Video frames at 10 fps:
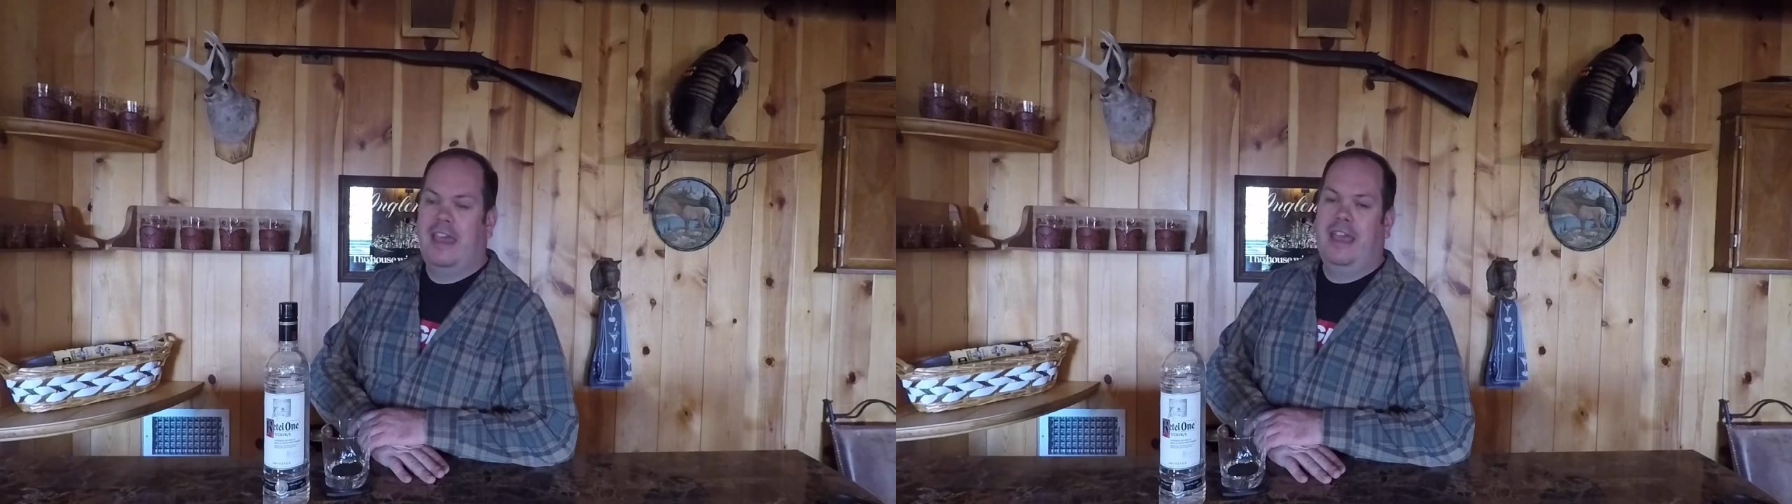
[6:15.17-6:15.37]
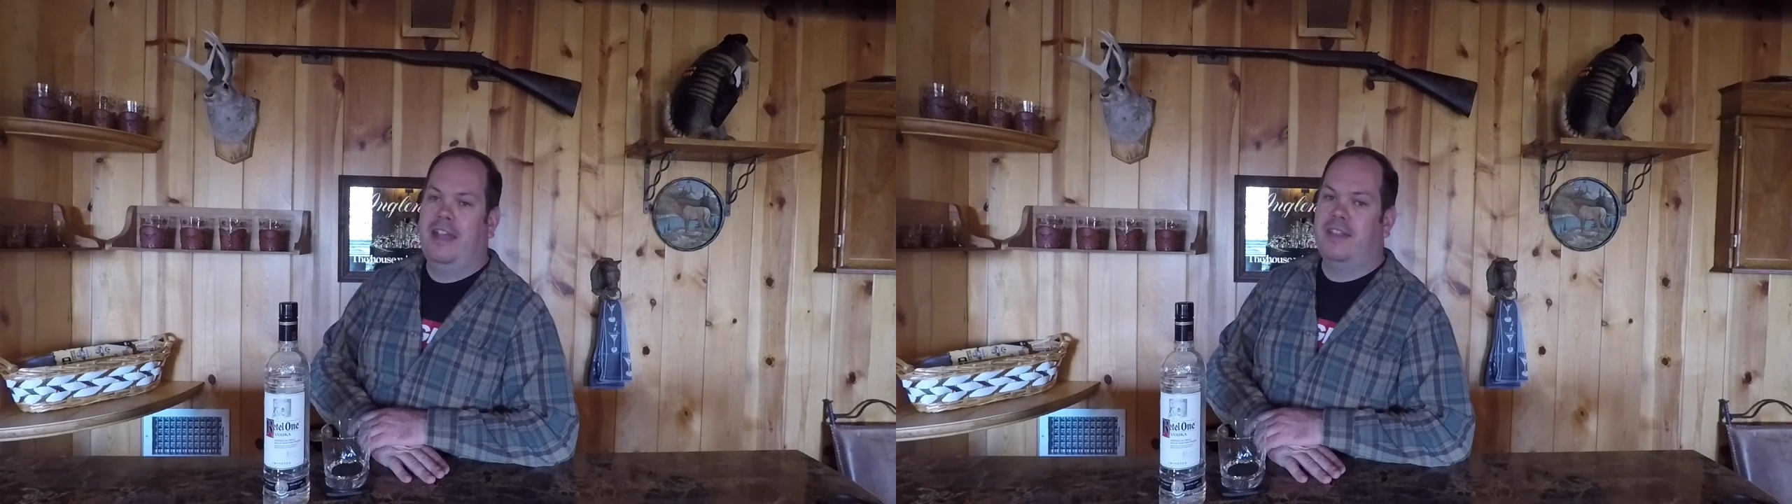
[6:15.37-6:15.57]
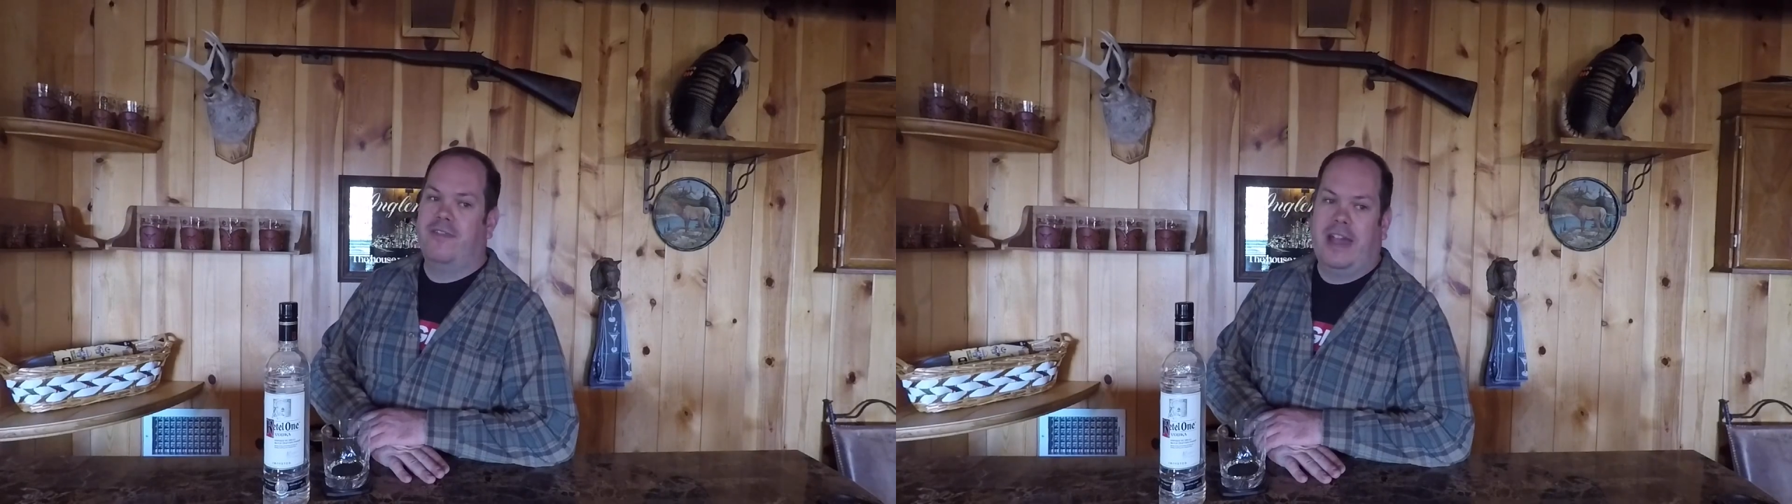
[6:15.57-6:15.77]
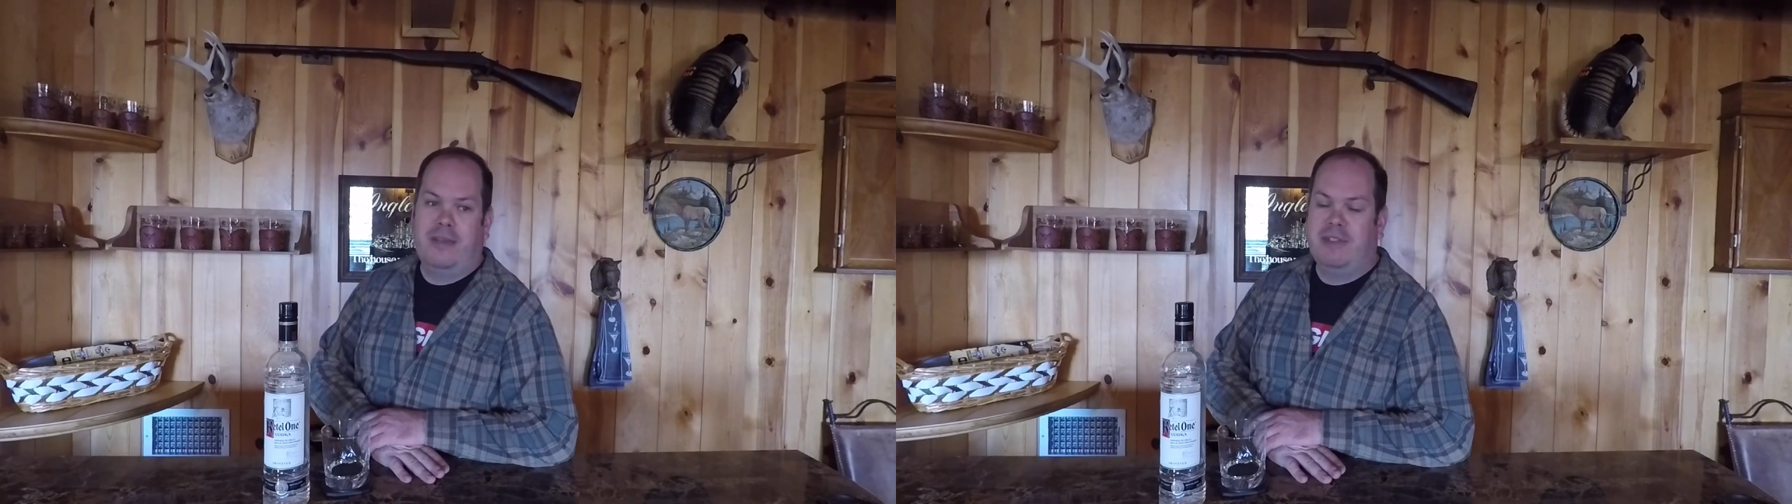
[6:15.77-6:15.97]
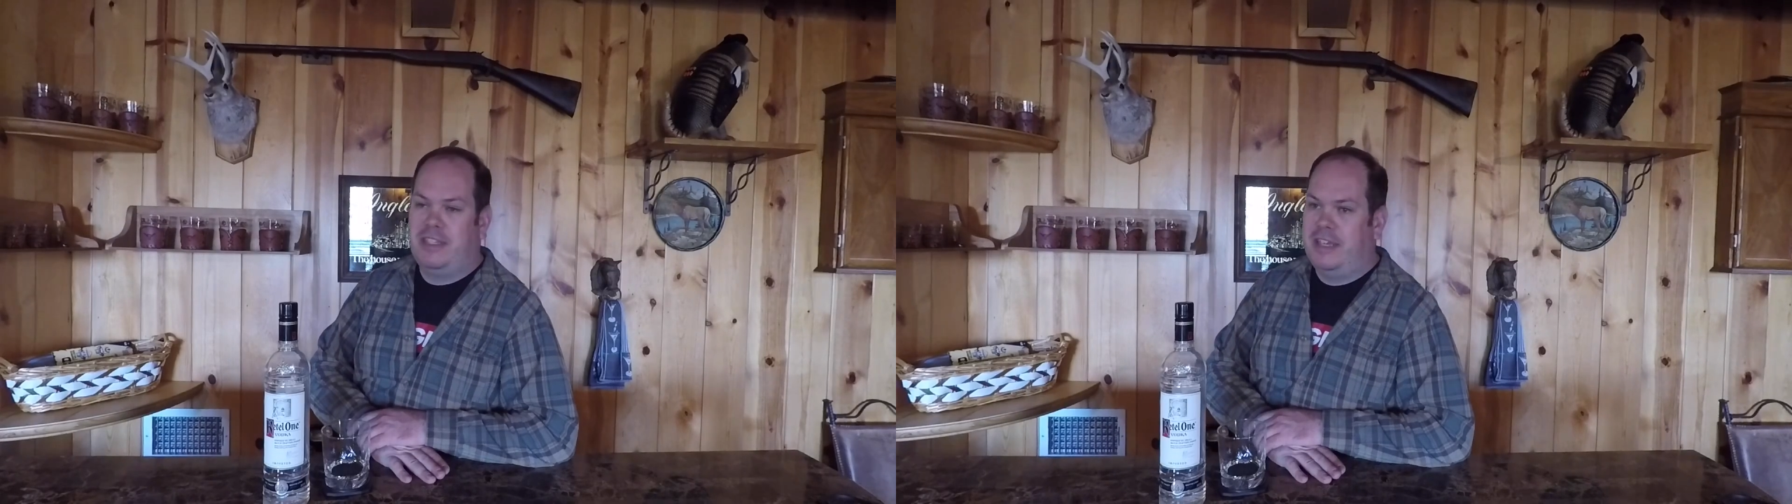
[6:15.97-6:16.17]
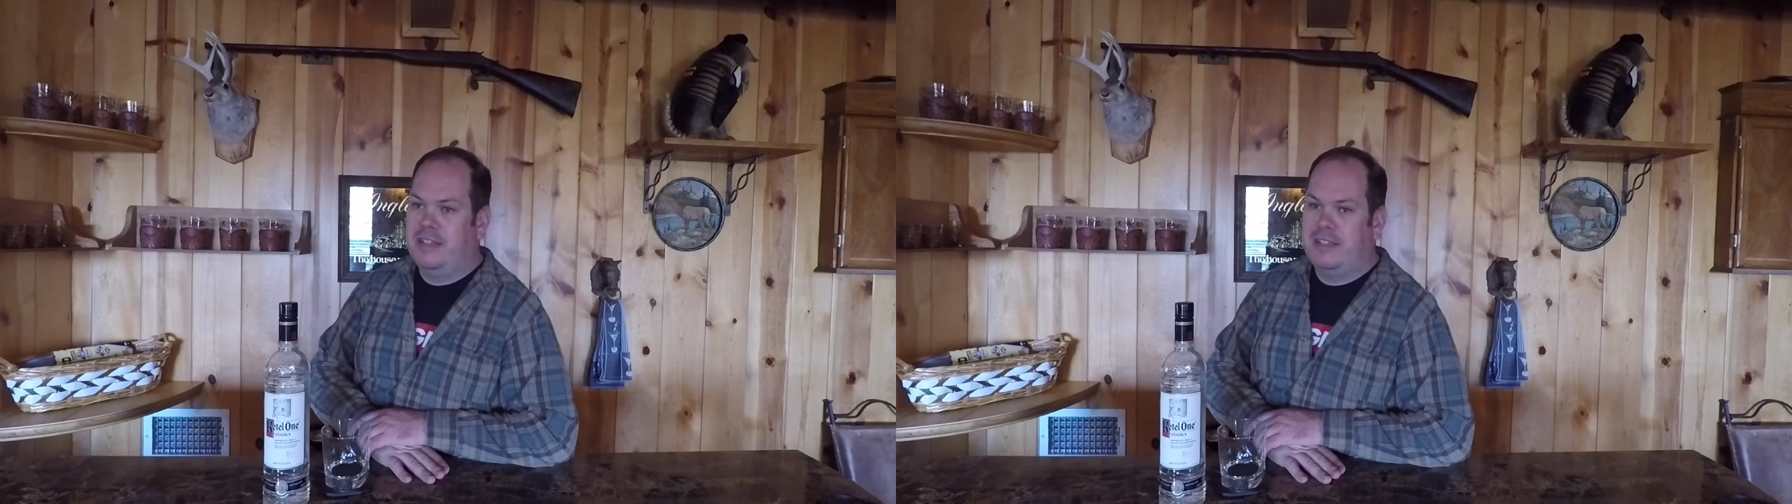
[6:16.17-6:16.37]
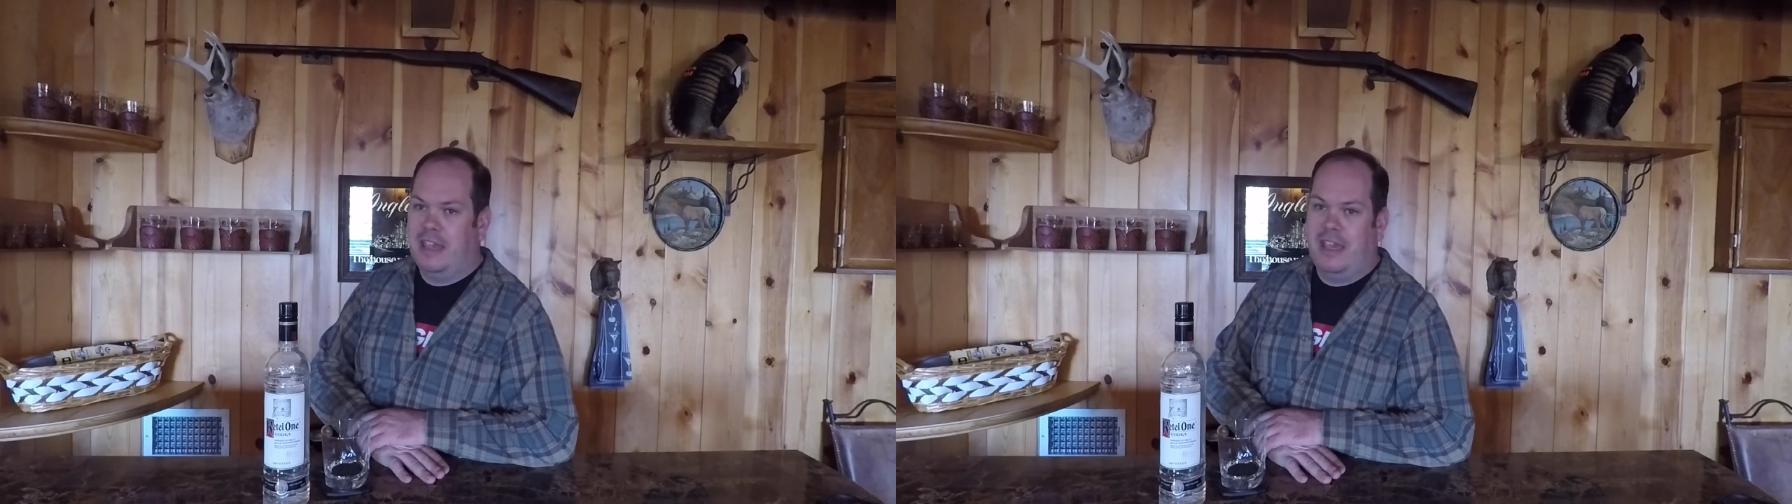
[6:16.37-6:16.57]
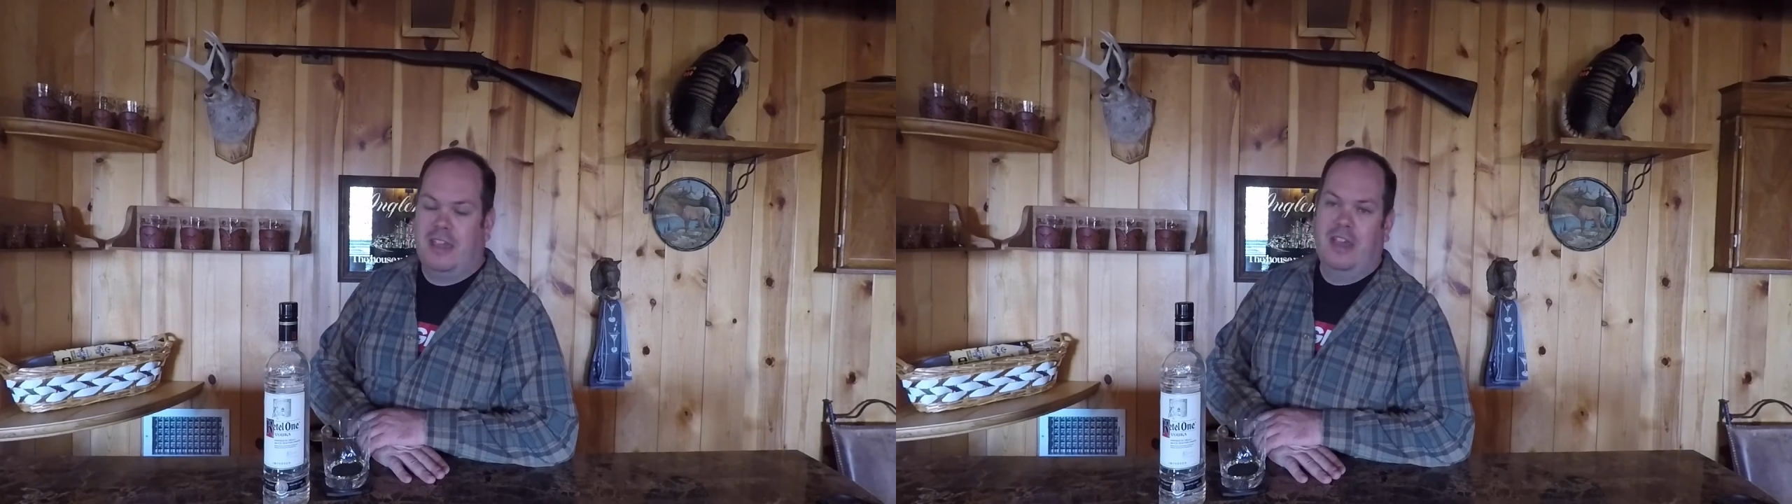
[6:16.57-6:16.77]
hit the vitamin C and
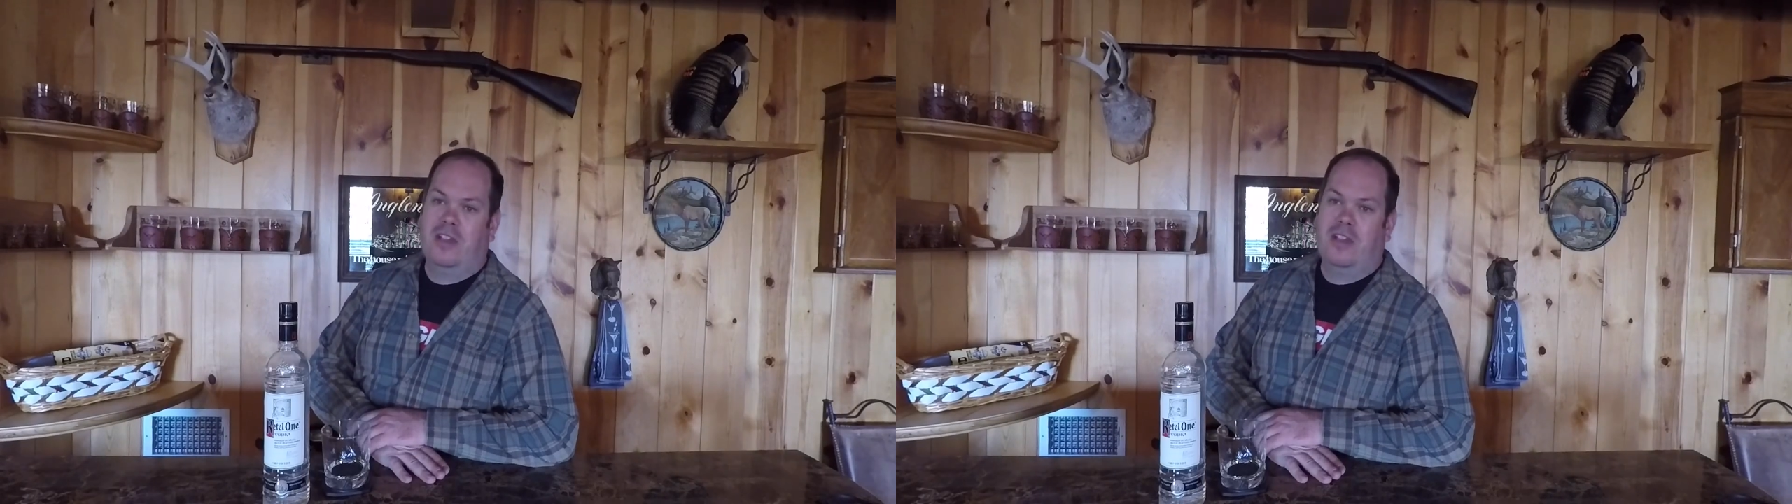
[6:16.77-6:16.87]
zinc.